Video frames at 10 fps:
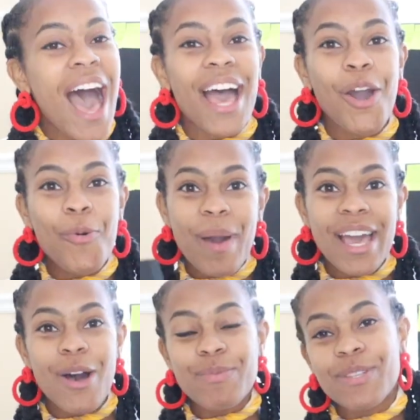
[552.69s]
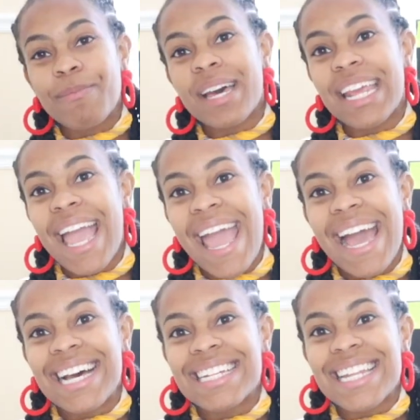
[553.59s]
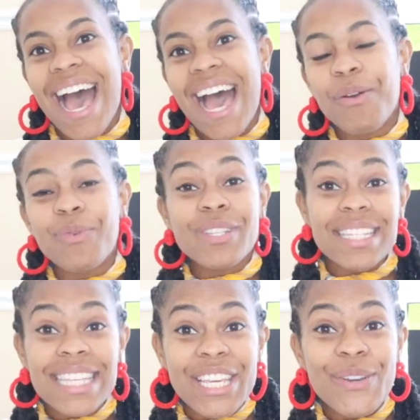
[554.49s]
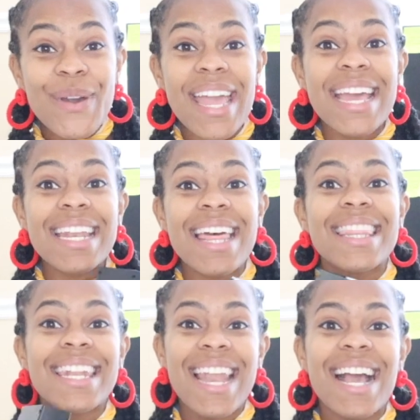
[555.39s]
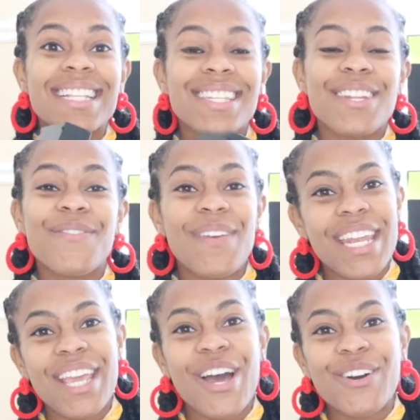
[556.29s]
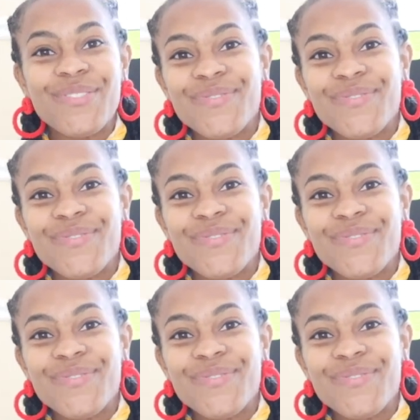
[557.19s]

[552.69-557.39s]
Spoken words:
I hope I helped somebody, and I will see you in the next video.